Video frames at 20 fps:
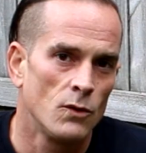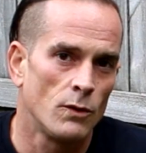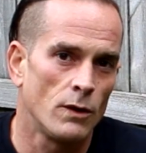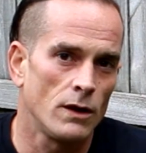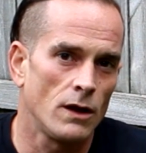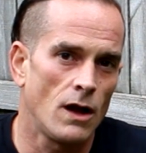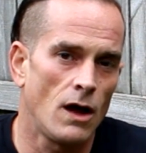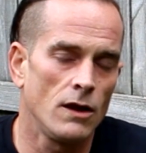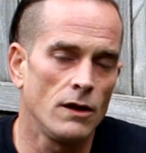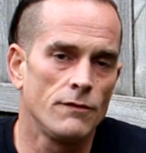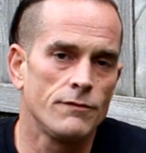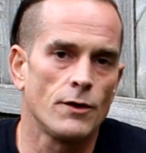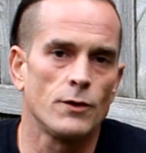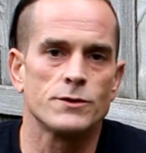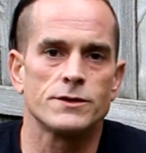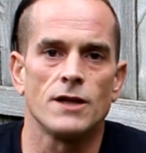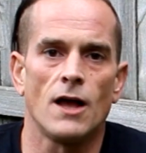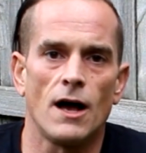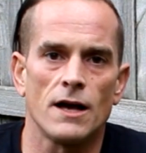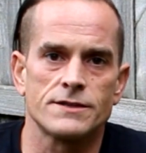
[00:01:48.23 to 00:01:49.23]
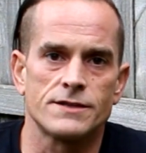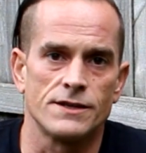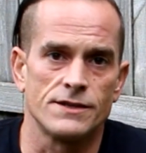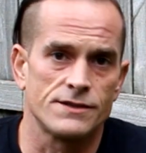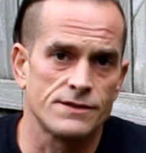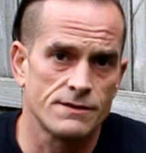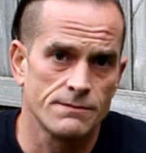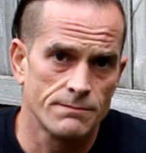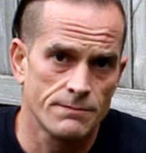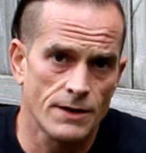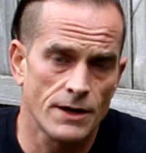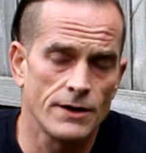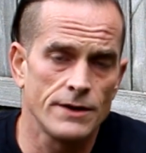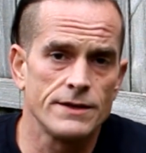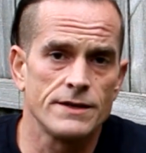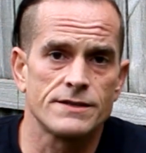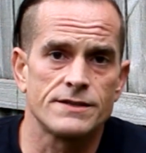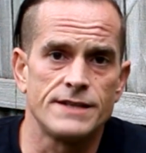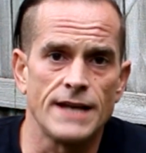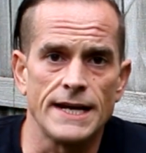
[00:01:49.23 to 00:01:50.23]
Well, all of those losses, they're
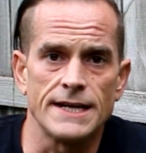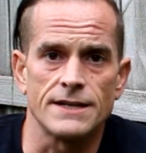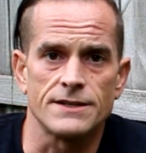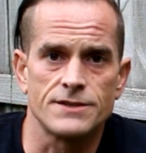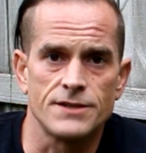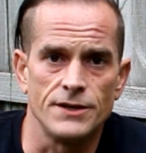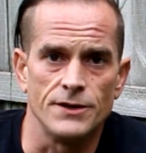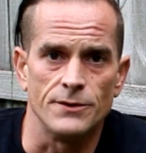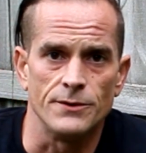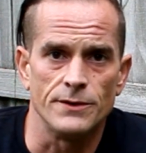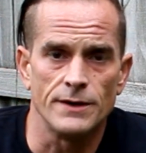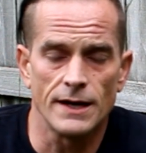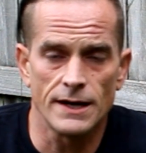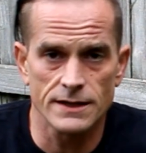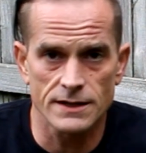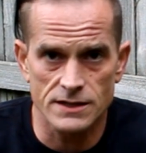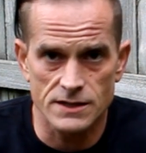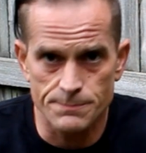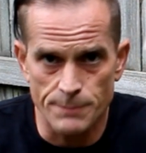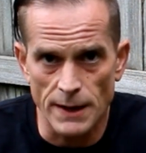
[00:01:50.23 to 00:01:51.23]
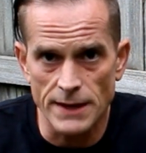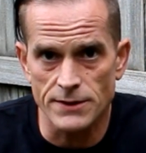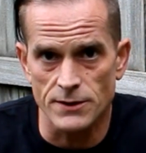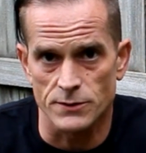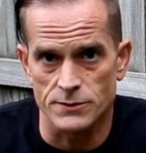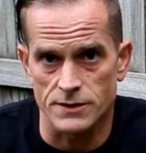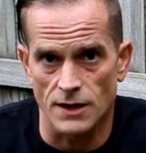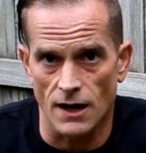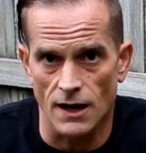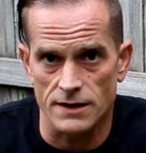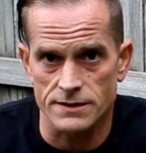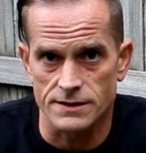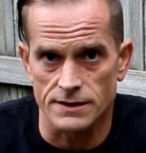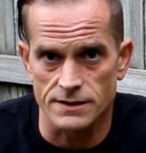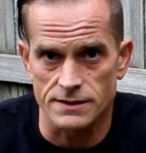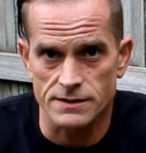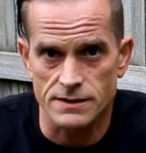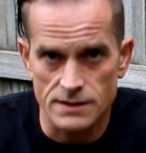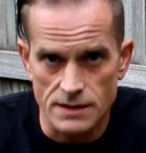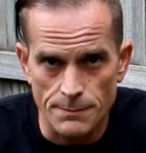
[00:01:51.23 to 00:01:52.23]
in this data too, and despite those
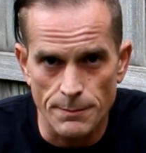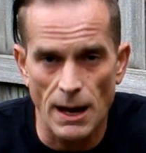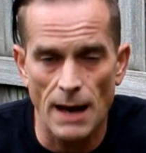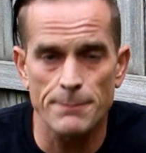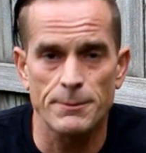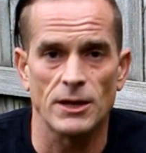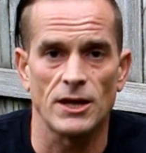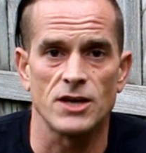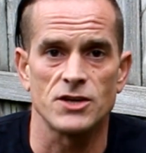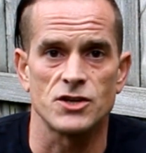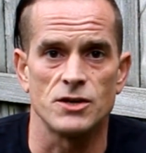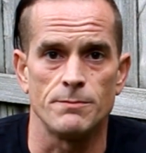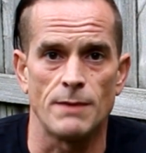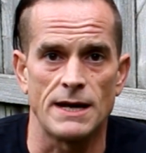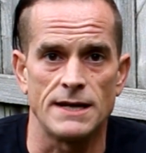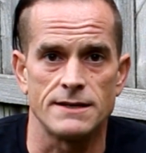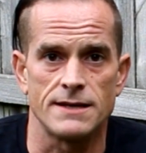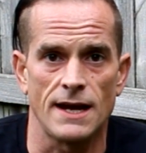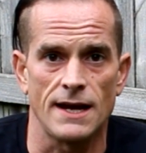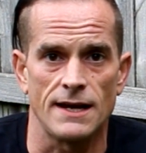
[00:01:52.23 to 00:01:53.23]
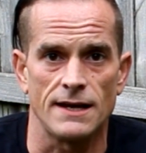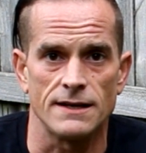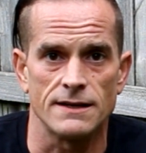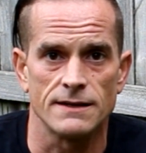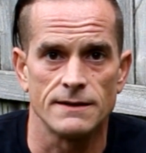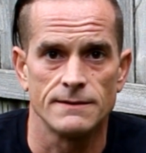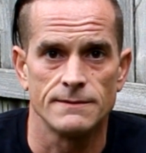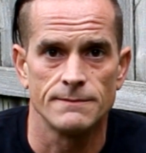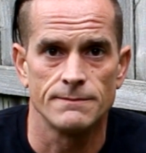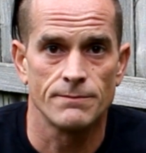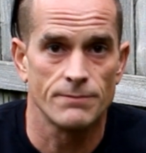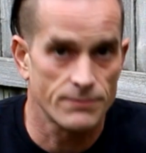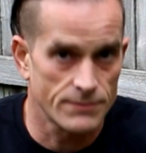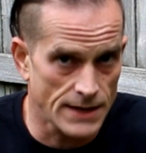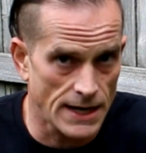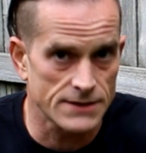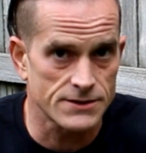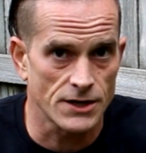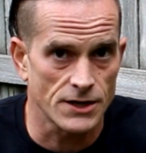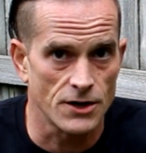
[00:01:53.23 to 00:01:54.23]
losses, the population maintained.
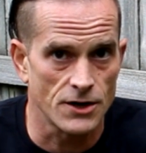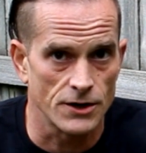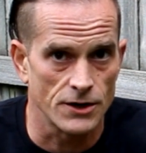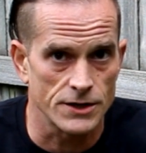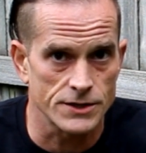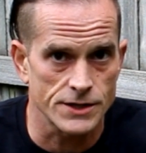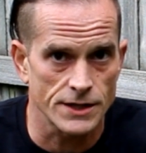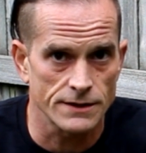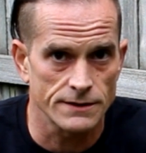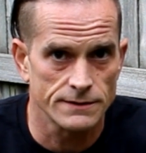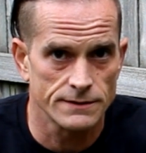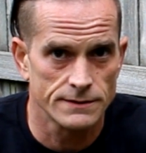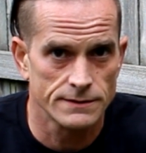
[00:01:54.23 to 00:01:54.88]
That's encouraging.